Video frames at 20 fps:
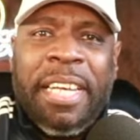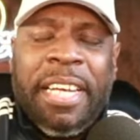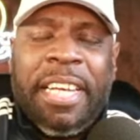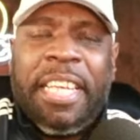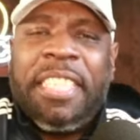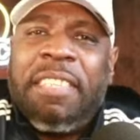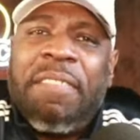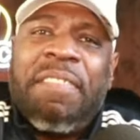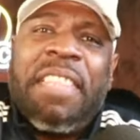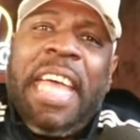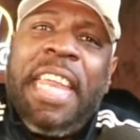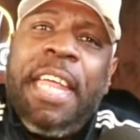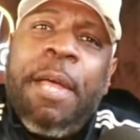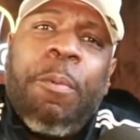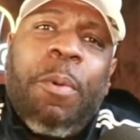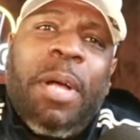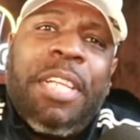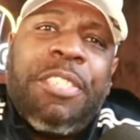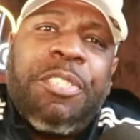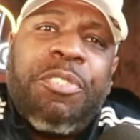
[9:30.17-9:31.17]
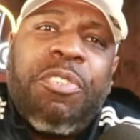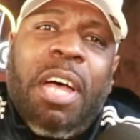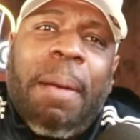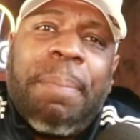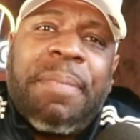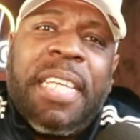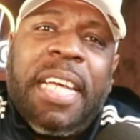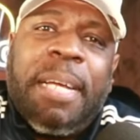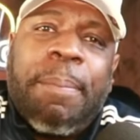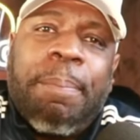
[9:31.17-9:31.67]
Because if they didn't want Trump
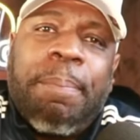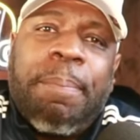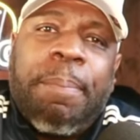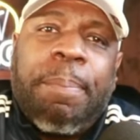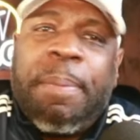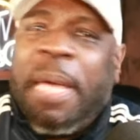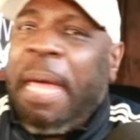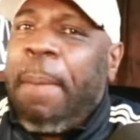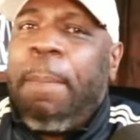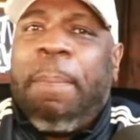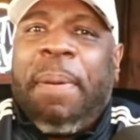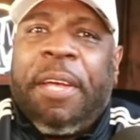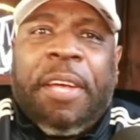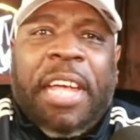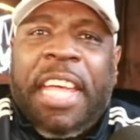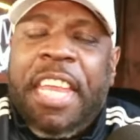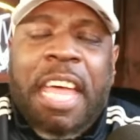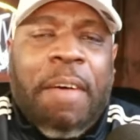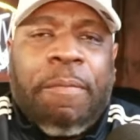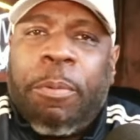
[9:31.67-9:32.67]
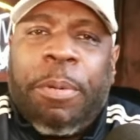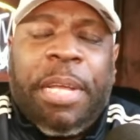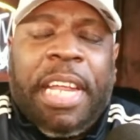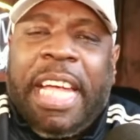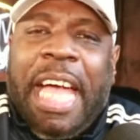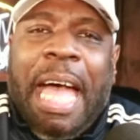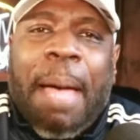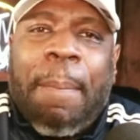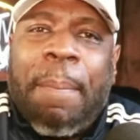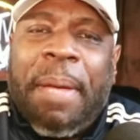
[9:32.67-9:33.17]
to get bigger, he never would have
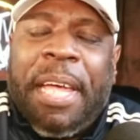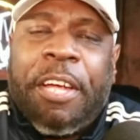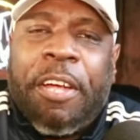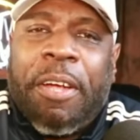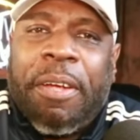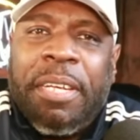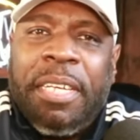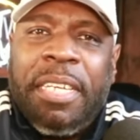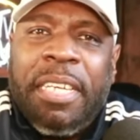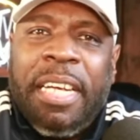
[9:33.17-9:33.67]
got bigger.